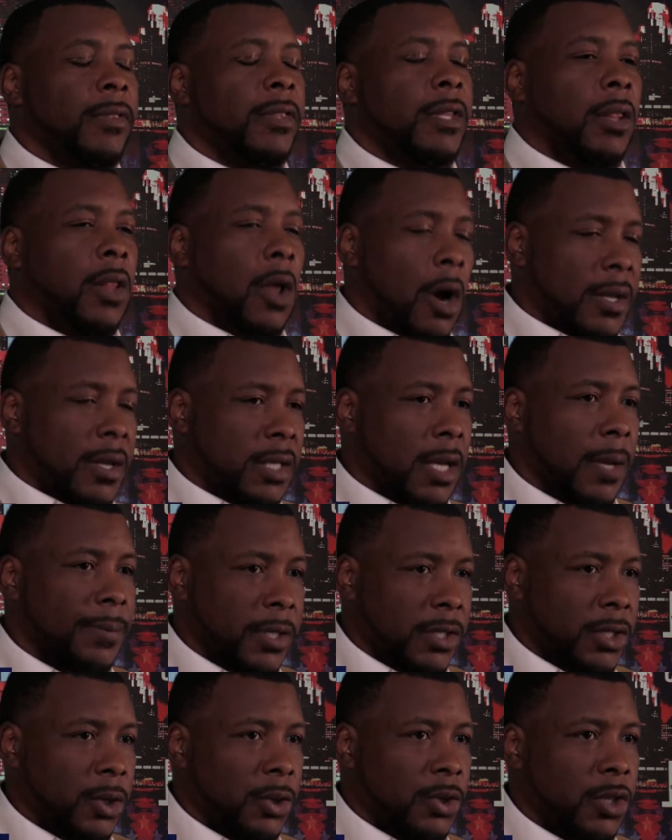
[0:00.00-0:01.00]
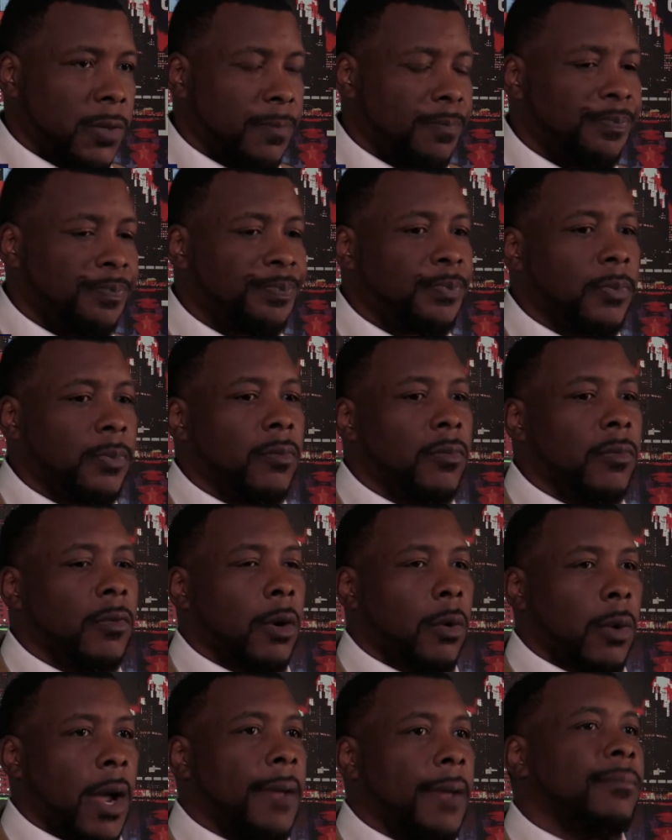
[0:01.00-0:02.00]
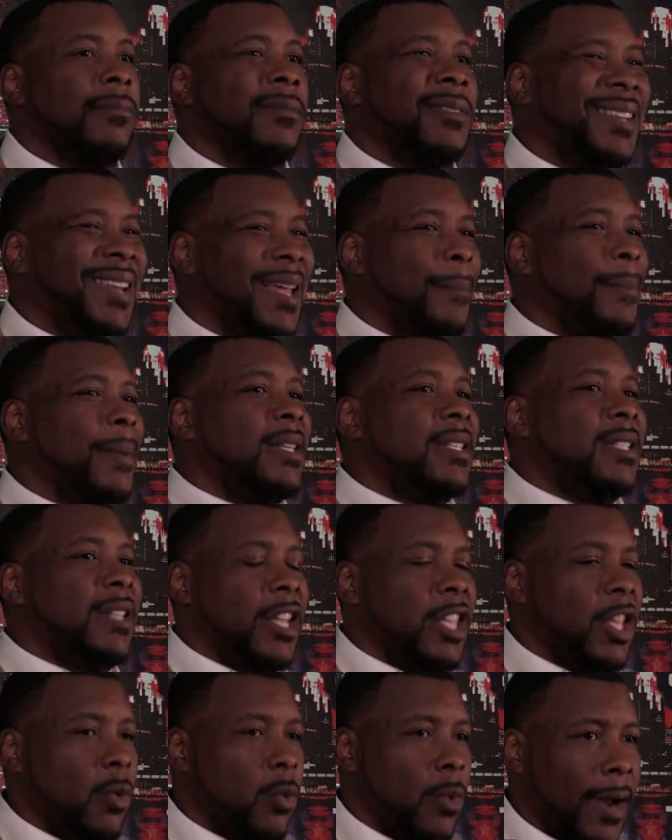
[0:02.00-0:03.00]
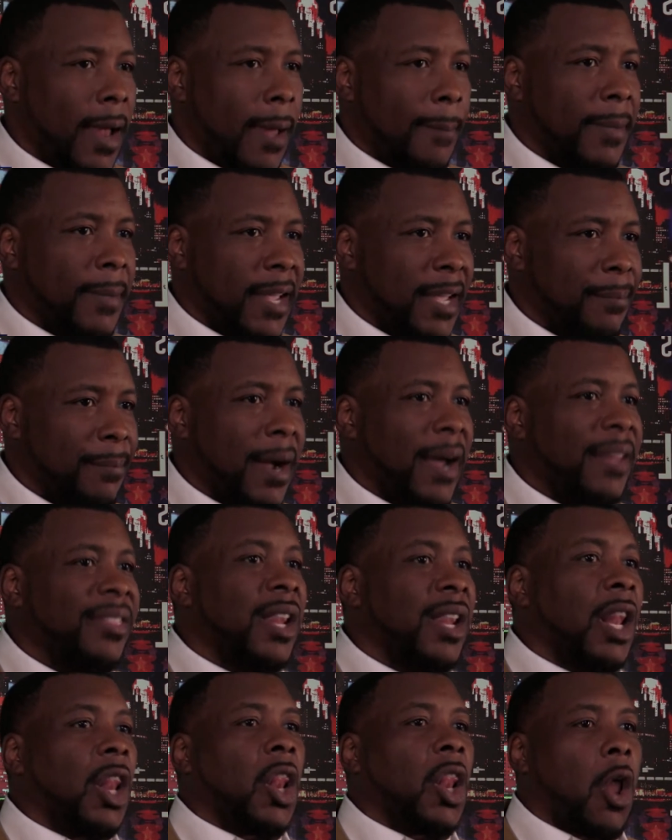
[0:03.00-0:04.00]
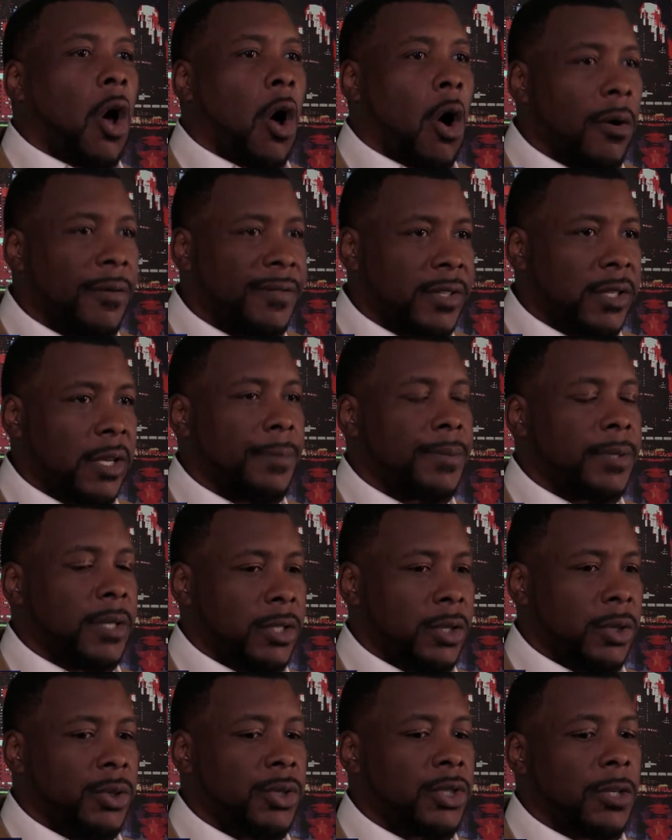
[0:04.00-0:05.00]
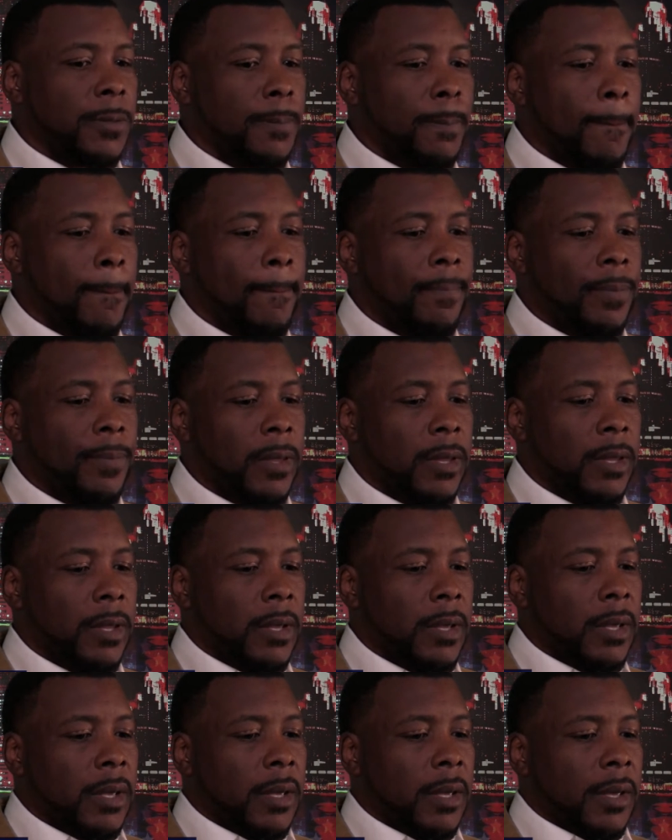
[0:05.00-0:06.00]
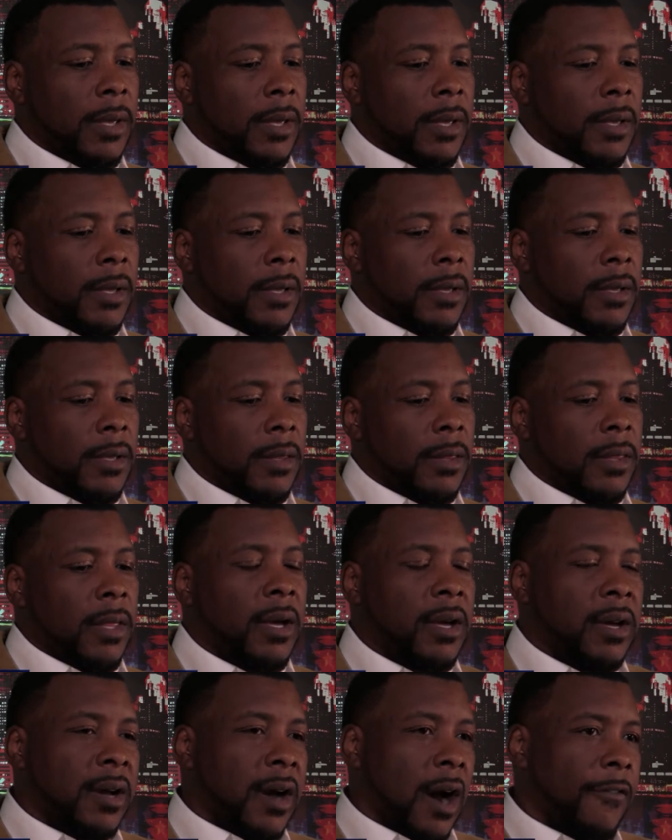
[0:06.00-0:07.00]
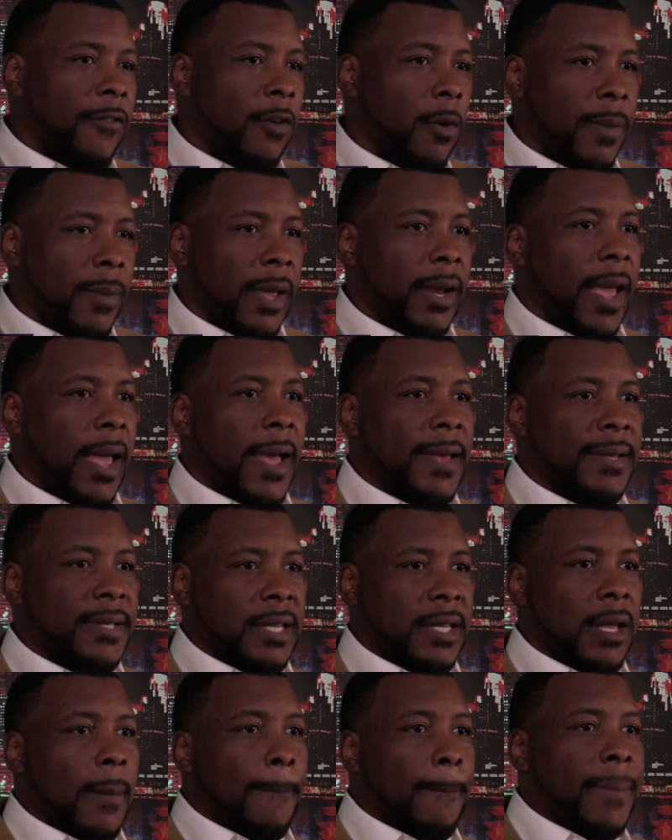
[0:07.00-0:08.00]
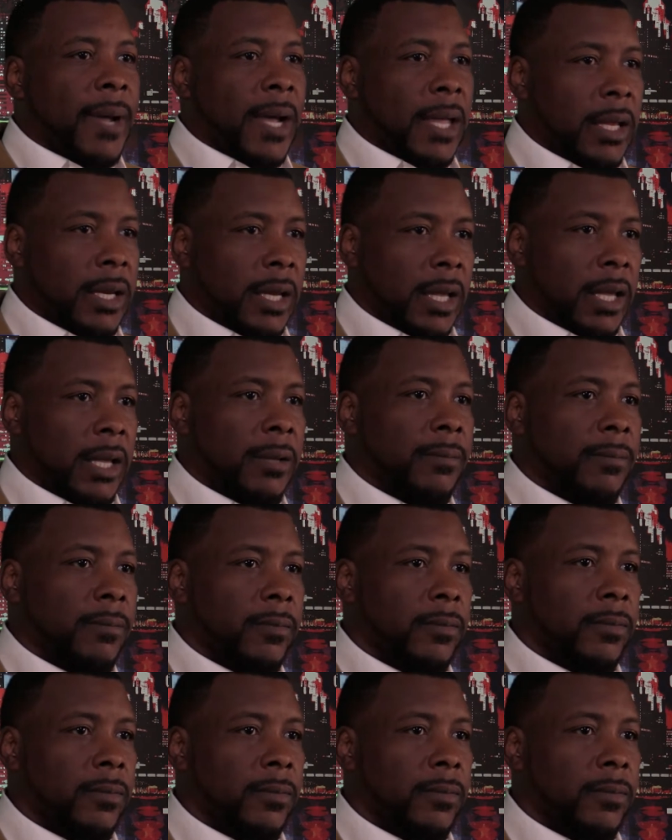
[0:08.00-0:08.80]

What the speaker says: The law of substitution. All right. Let me tell you what I mean by the law of substitution. The government has the ability